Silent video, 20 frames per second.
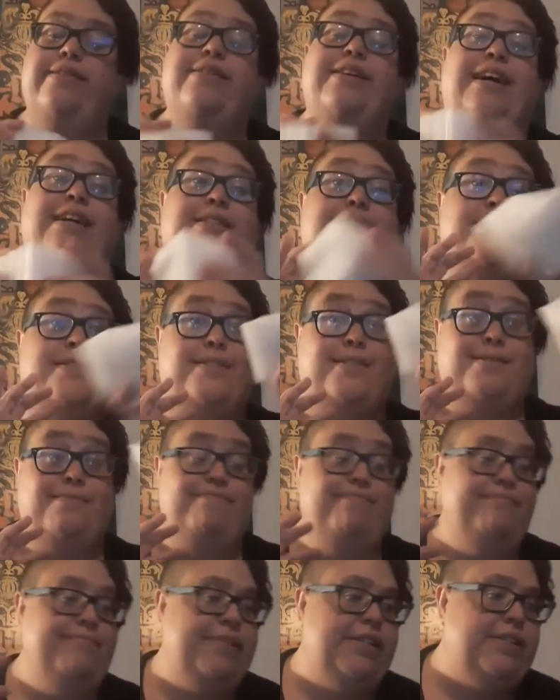That's
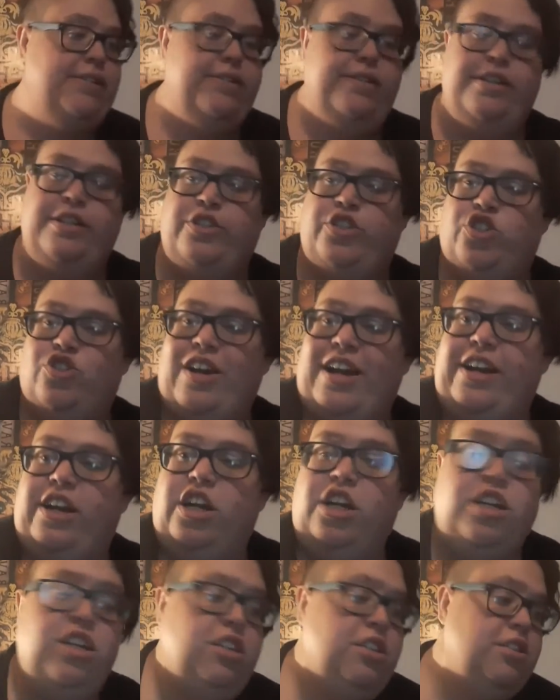a
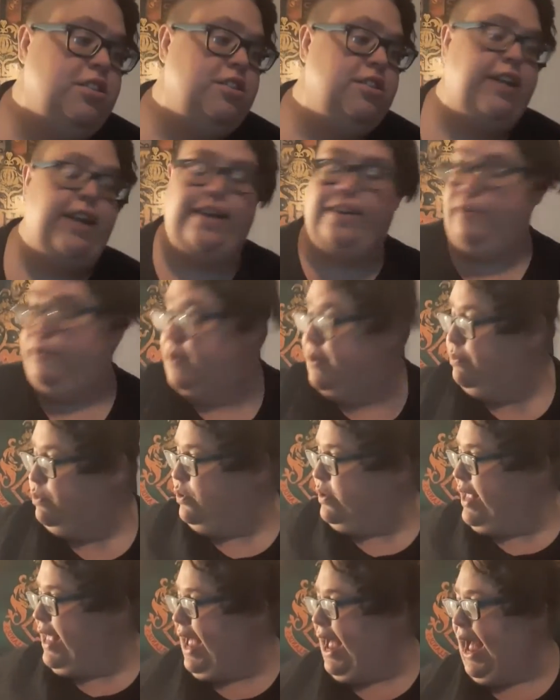traitor, and we
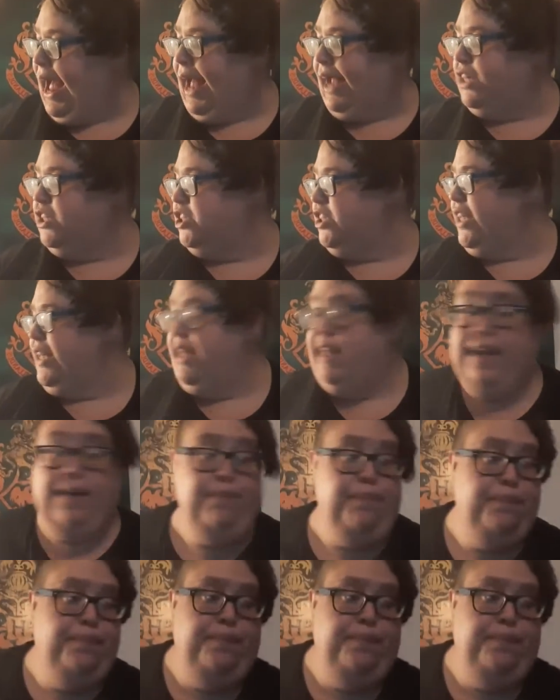will actually keep